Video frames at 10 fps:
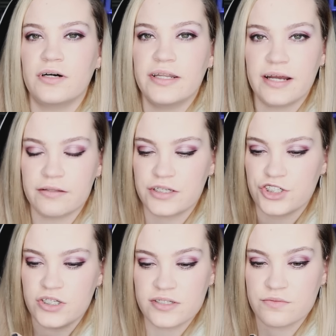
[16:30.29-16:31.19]
and now that
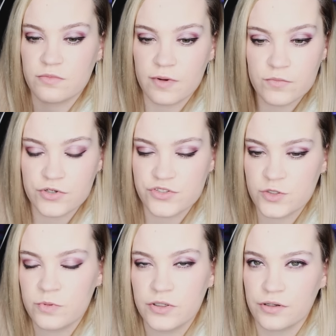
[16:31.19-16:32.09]
she doesn't remember who
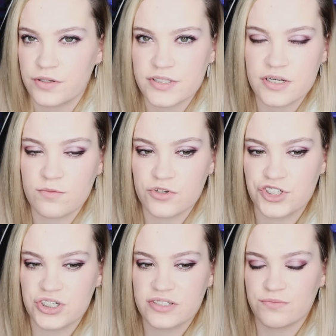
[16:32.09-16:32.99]
Supergirl is anymore,
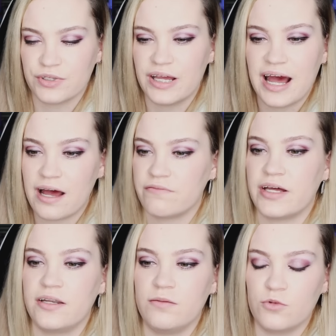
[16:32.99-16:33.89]
she doesn't really have
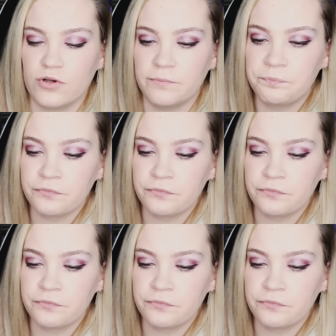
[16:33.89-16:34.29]
that anymore.